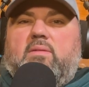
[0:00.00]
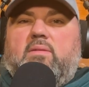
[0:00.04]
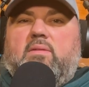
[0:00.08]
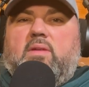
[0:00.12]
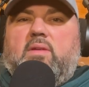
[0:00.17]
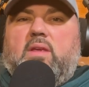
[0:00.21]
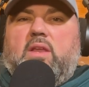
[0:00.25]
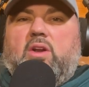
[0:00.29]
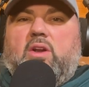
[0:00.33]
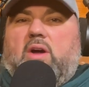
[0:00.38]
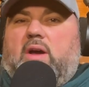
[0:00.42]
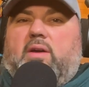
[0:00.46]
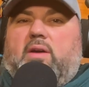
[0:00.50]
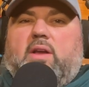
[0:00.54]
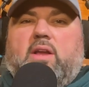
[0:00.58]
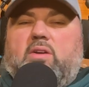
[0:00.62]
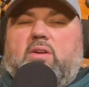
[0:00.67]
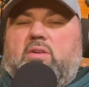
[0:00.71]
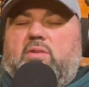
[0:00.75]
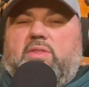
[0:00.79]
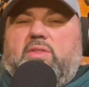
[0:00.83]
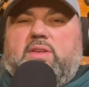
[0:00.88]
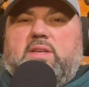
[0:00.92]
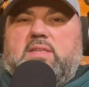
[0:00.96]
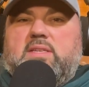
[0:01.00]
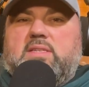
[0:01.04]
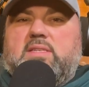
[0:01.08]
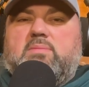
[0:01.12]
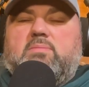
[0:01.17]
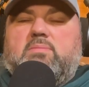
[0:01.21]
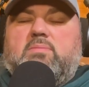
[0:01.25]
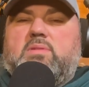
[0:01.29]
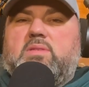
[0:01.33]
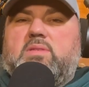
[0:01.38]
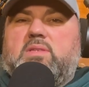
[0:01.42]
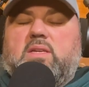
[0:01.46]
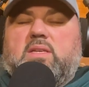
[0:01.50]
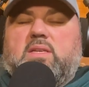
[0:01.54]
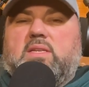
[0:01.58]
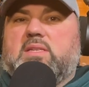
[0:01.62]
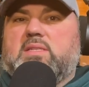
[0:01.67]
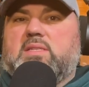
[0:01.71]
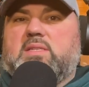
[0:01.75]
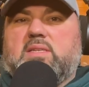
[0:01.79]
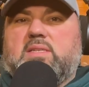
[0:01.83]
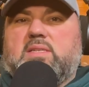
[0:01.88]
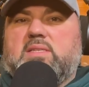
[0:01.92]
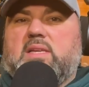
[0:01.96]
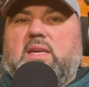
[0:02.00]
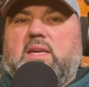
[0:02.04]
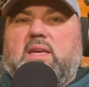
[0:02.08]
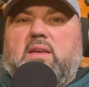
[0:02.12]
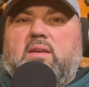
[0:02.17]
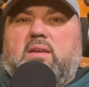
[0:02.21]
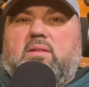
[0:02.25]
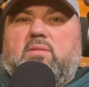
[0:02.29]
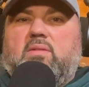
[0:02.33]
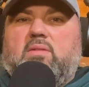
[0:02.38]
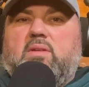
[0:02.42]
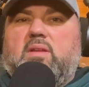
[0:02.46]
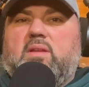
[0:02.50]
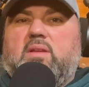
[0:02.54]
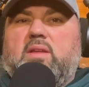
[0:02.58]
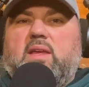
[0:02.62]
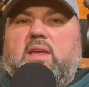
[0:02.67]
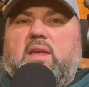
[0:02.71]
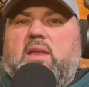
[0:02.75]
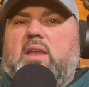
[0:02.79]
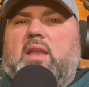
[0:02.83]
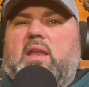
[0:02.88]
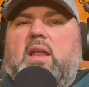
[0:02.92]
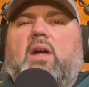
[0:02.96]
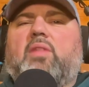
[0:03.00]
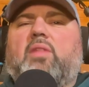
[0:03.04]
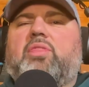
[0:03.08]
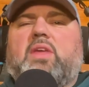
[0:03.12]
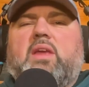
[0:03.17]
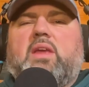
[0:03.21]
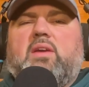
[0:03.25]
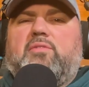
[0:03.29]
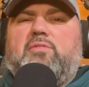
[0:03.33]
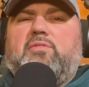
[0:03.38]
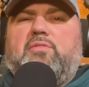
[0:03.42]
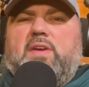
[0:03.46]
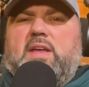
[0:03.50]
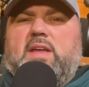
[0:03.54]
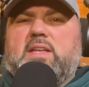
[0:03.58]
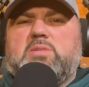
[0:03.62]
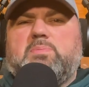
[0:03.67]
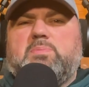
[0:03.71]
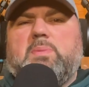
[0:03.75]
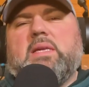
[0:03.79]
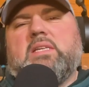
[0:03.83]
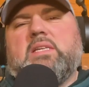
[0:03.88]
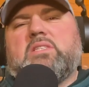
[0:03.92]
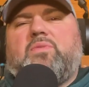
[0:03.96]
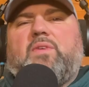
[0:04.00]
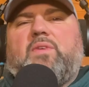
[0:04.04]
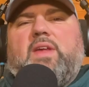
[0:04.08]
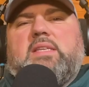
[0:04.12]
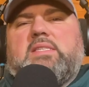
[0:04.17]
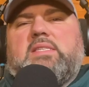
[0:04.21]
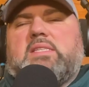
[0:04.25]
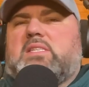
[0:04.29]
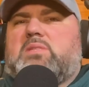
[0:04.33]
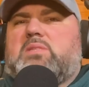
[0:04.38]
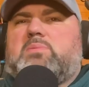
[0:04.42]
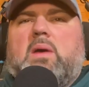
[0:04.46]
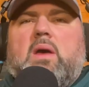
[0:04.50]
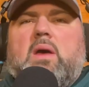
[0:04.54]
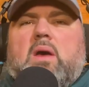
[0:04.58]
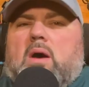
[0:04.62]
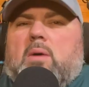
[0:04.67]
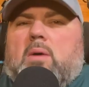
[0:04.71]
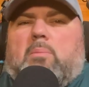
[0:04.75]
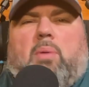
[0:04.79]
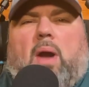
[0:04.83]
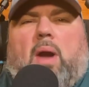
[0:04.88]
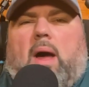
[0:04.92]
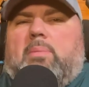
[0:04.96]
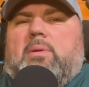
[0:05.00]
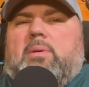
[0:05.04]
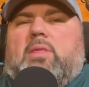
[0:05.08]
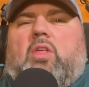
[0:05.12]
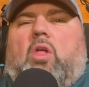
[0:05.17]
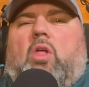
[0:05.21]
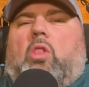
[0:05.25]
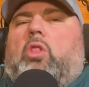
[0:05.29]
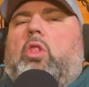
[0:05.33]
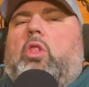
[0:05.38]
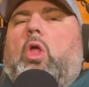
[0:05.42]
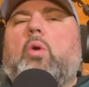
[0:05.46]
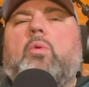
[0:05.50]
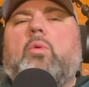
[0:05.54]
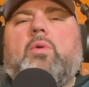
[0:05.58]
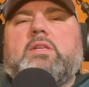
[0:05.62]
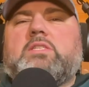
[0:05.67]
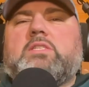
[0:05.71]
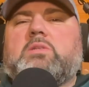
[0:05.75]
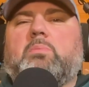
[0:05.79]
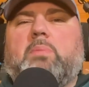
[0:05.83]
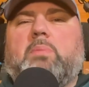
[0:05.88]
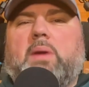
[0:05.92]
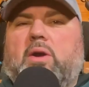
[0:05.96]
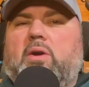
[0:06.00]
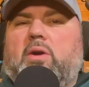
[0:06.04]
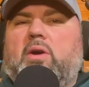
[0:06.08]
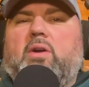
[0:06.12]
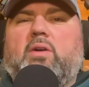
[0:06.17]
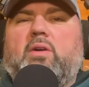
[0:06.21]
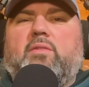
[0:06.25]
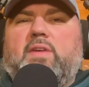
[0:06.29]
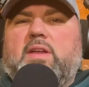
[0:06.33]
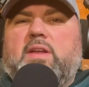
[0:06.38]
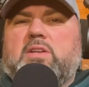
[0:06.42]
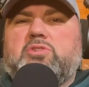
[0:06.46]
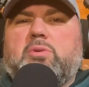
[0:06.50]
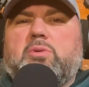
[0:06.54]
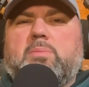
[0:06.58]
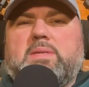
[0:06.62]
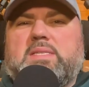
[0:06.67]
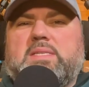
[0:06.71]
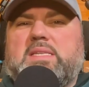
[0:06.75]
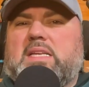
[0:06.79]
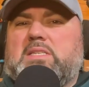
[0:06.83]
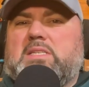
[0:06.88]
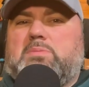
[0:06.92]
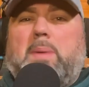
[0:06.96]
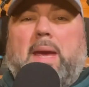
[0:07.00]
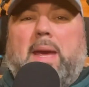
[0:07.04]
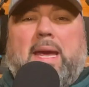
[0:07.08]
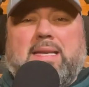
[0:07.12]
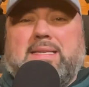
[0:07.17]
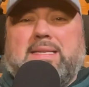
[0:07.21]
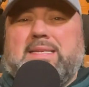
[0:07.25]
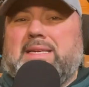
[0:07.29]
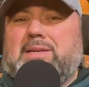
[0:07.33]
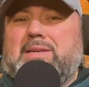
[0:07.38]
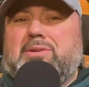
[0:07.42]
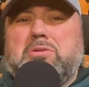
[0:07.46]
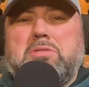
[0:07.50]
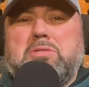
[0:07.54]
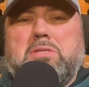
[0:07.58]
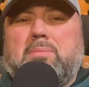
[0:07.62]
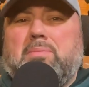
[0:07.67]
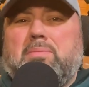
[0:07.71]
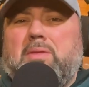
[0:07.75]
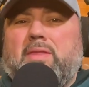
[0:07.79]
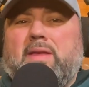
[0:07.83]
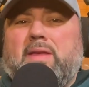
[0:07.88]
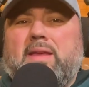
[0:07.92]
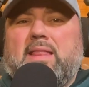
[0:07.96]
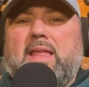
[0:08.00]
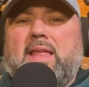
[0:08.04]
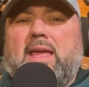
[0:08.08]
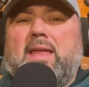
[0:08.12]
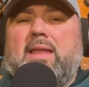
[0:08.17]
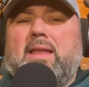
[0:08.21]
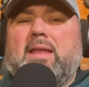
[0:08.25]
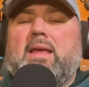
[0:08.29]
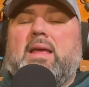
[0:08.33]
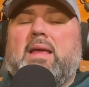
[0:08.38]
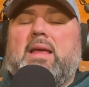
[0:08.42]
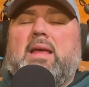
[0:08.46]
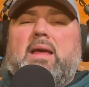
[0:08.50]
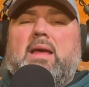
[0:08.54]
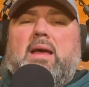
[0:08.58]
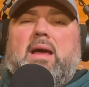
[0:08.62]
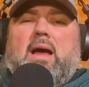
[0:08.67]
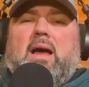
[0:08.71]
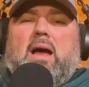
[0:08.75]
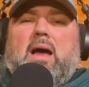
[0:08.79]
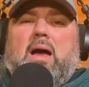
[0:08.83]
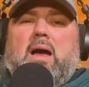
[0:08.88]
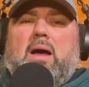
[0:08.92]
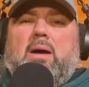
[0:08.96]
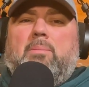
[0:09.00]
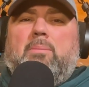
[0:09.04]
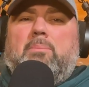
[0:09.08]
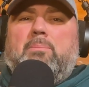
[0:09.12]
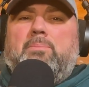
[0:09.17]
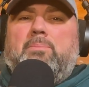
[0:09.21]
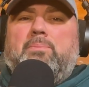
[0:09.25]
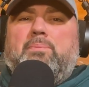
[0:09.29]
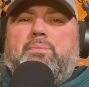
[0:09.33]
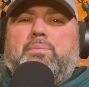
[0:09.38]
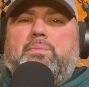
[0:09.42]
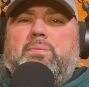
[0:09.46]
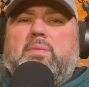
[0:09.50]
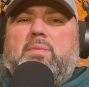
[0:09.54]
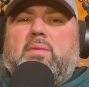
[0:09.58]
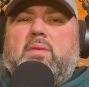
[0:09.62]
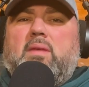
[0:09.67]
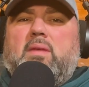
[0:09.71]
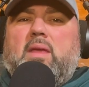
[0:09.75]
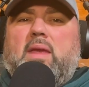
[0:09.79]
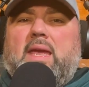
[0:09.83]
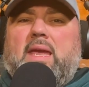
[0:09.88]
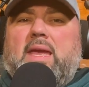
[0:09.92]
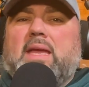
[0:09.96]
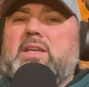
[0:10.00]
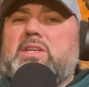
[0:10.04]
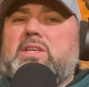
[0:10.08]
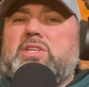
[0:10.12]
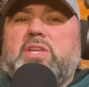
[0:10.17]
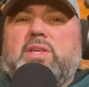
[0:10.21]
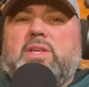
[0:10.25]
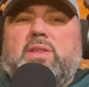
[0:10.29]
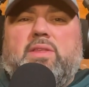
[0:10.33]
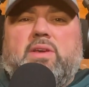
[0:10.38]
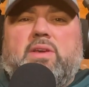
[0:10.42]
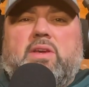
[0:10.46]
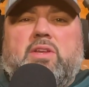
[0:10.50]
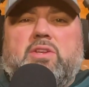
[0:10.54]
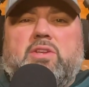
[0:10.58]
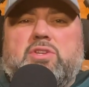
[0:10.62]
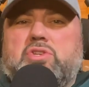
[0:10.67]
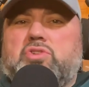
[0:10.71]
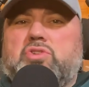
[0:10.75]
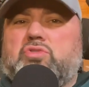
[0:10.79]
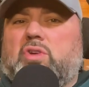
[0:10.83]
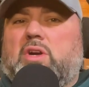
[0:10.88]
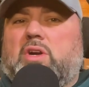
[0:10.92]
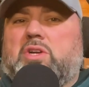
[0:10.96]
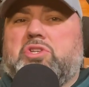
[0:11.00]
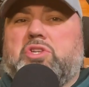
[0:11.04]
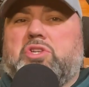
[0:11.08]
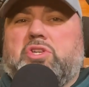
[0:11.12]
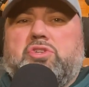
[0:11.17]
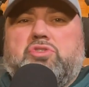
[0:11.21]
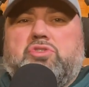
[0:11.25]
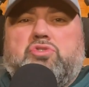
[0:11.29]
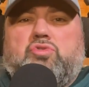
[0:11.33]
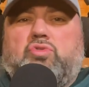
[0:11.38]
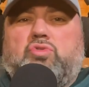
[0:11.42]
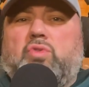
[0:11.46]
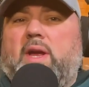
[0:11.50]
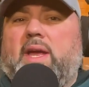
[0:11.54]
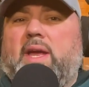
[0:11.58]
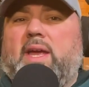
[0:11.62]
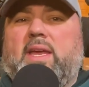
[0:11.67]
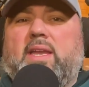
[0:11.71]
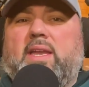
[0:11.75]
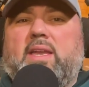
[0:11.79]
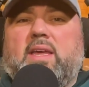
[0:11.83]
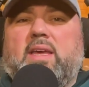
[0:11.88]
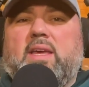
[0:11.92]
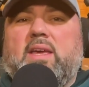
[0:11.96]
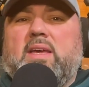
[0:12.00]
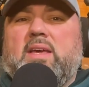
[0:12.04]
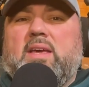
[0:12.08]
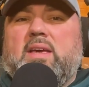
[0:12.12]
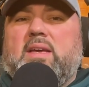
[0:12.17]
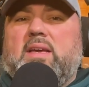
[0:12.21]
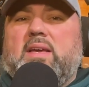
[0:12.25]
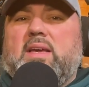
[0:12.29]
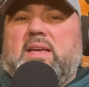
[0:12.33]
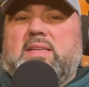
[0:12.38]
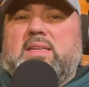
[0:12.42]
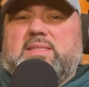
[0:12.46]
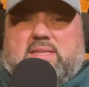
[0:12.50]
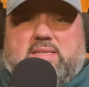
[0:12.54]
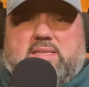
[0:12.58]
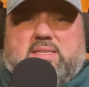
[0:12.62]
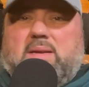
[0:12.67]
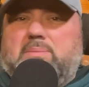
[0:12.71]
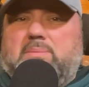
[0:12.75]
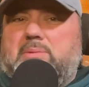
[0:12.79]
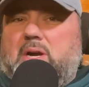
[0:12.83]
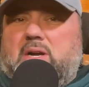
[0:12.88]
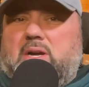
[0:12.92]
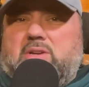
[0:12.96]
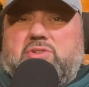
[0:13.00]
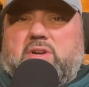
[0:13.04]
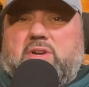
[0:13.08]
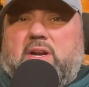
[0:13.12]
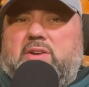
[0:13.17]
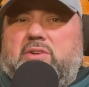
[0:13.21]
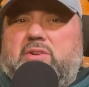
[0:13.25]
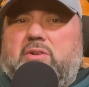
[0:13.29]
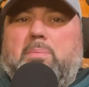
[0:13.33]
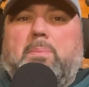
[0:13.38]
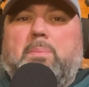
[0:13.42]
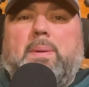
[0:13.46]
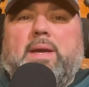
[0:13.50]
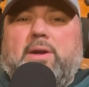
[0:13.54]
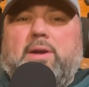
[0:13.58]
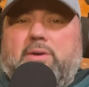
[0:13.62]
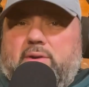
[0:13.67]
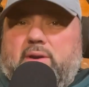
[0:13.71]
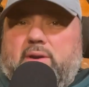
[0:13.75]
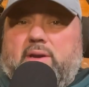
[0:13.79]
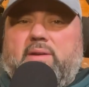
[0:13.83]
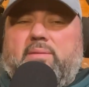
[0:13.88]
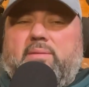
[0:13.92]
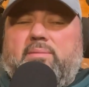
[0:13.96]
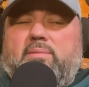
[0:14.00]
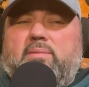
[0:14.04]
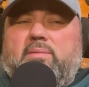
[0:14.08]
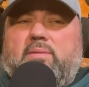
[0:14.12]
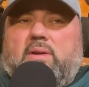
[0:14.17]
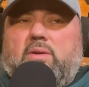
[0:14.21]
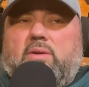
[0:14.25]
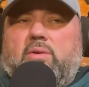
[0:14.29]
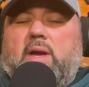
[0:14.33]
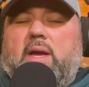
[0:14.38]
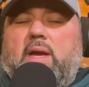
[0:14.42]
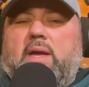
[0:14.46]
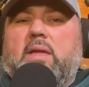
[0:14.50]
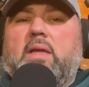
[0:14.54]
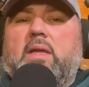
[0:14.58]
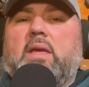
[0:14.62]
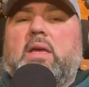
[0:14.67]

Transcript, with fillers: you know, I hear these statistics saying, and I'll think of fence because fence is probably the lowest barrier of entry besides painting or something like that, um, into the construction trade as a subcontractor, period. Okay.